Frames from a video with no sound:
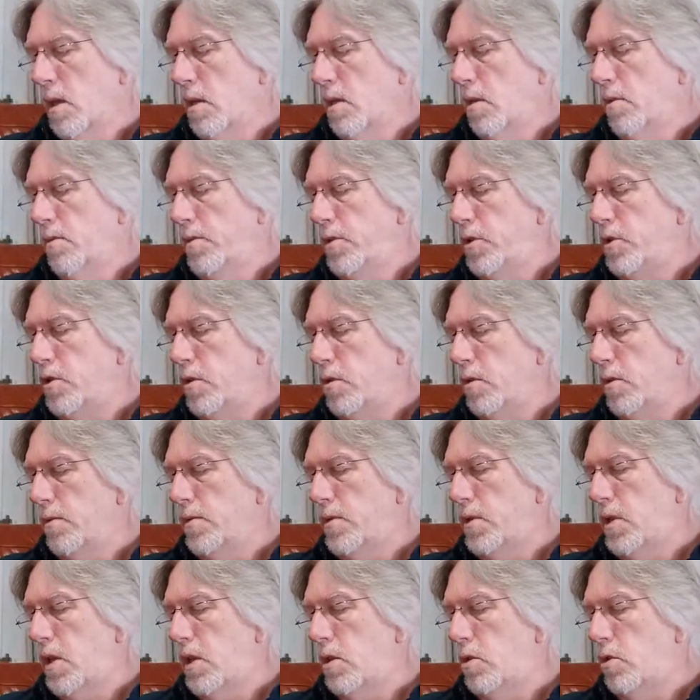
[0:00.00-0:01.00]
Vision of
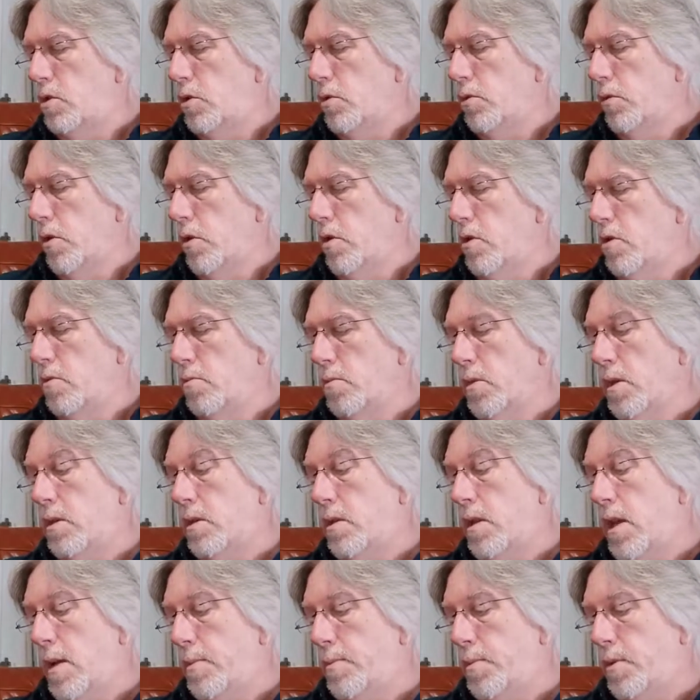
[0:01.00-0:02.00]
Saint Jerome, a
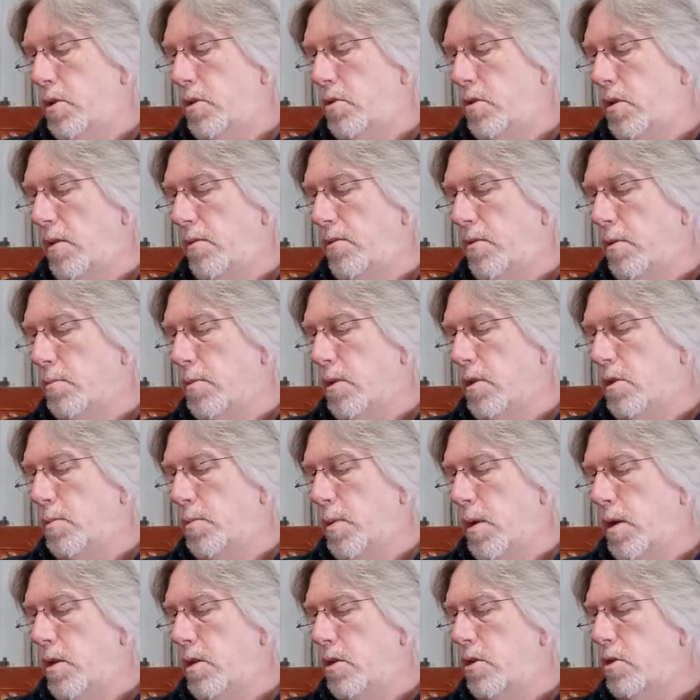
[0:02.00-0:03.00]
tapestry from the
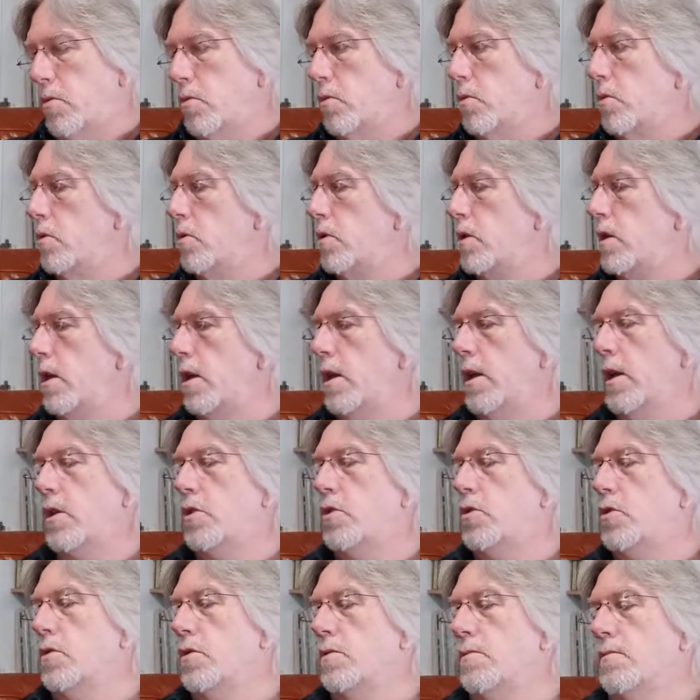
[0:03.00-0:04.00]
Spanish Royal
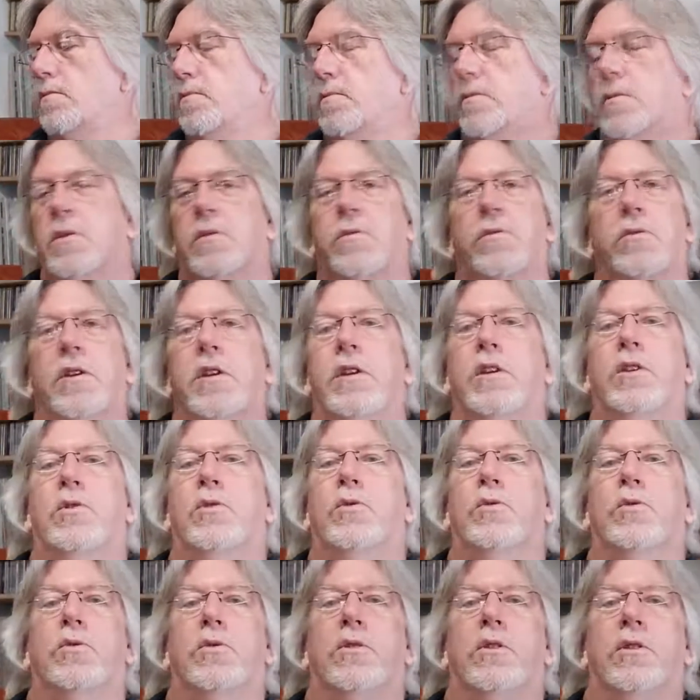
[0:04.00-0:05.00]
Collection. Really
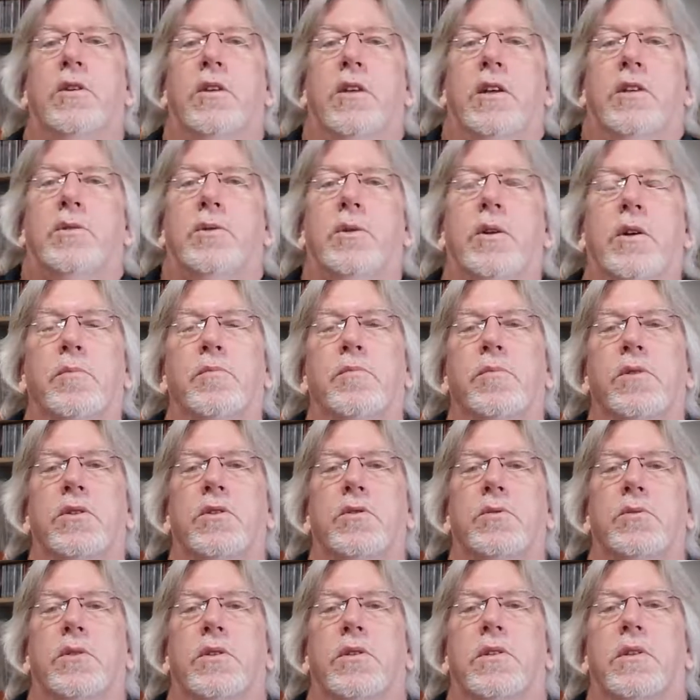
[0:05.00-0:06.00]
cool. You know, that's what I
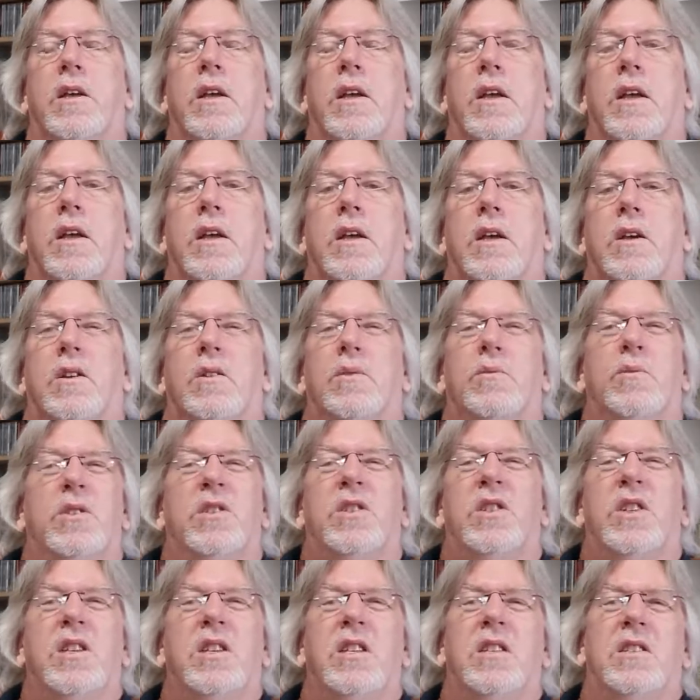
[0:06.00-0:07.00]
miss with... When
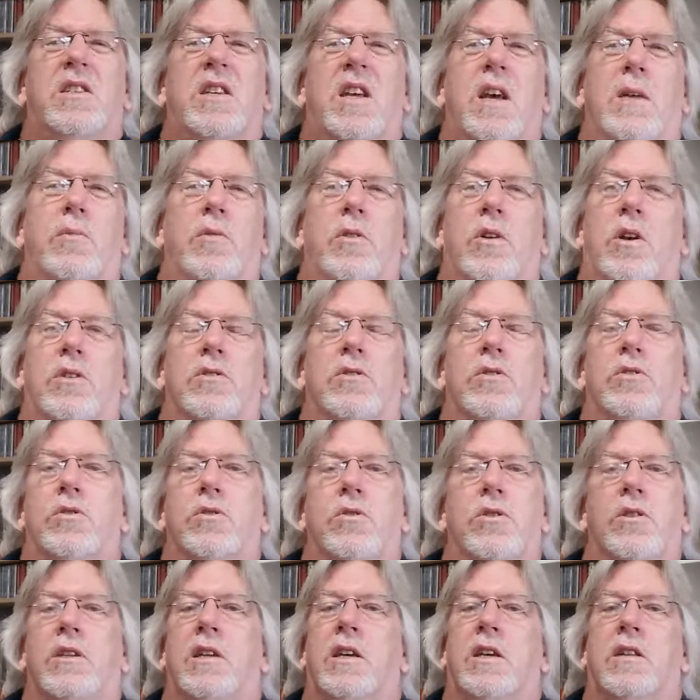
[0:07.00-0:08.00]
CDs came around, you
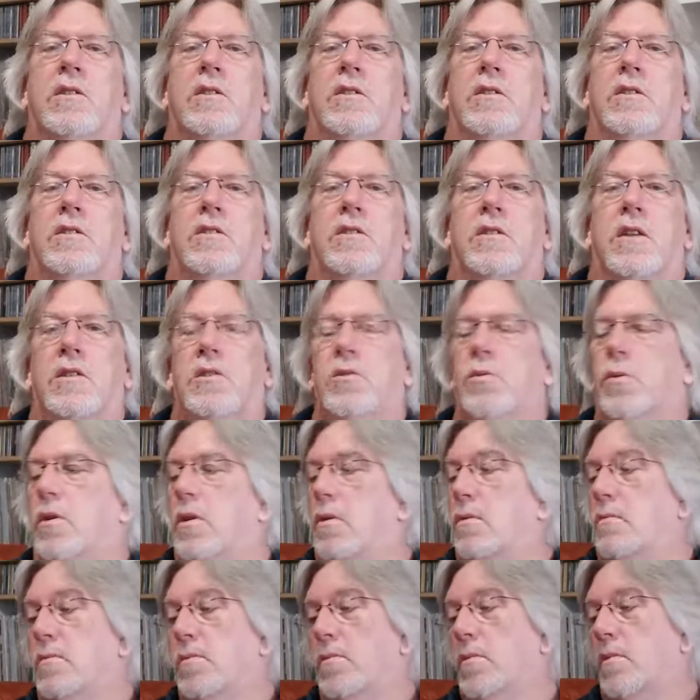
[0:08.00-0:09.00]
couldn't get this. That's
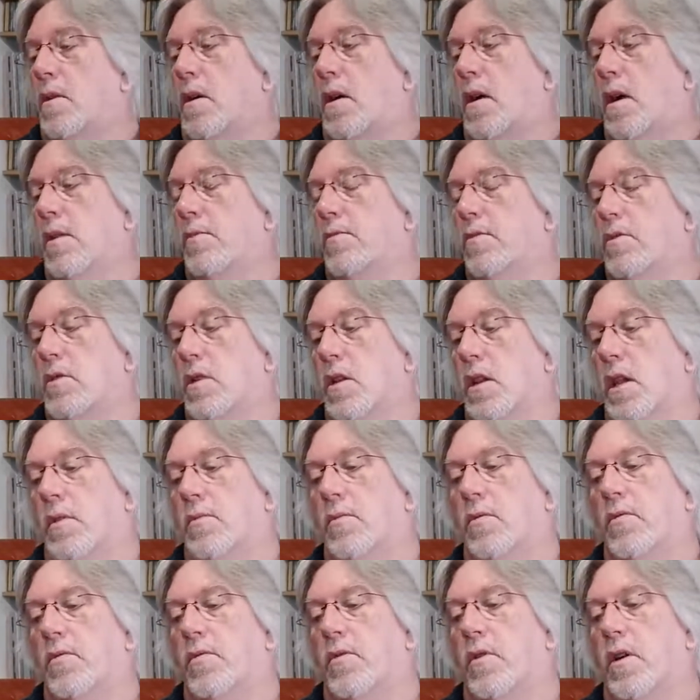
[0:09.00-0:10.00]
why I have this love
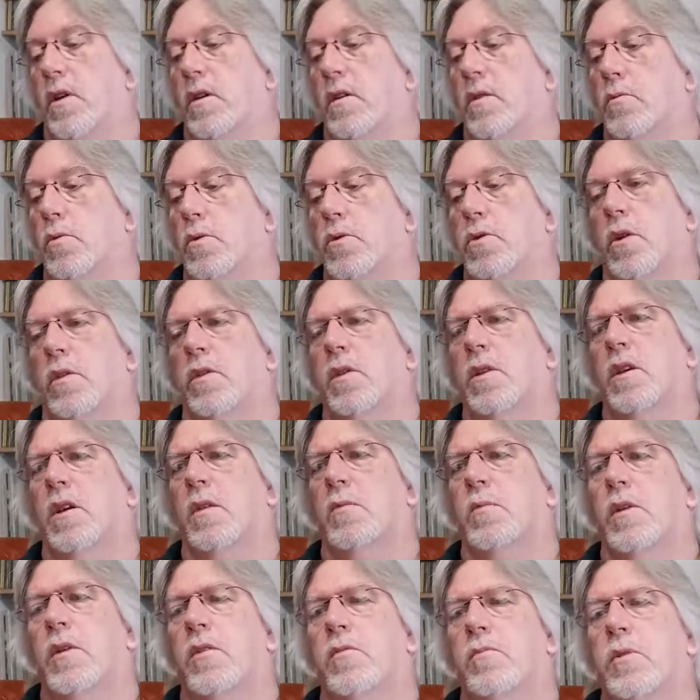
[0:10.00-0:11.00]
of vinyl, which I think I
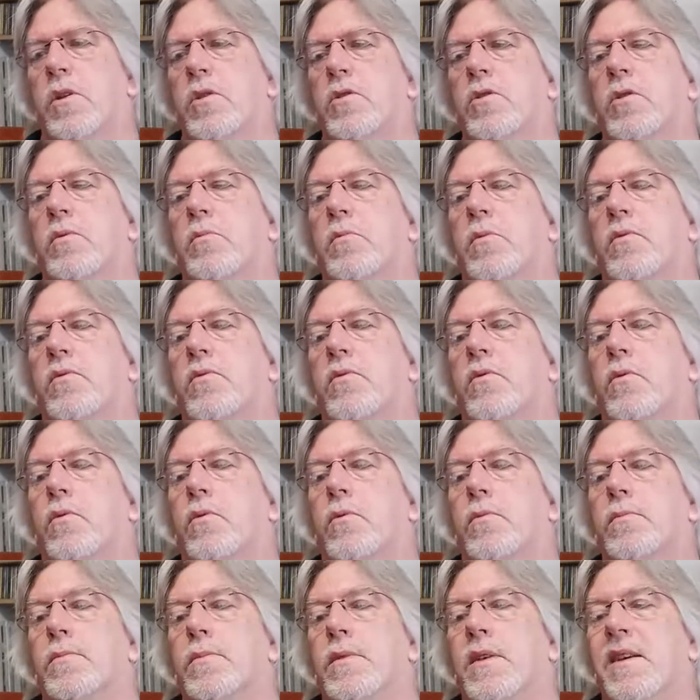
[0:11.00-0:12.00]
may have mentioned before.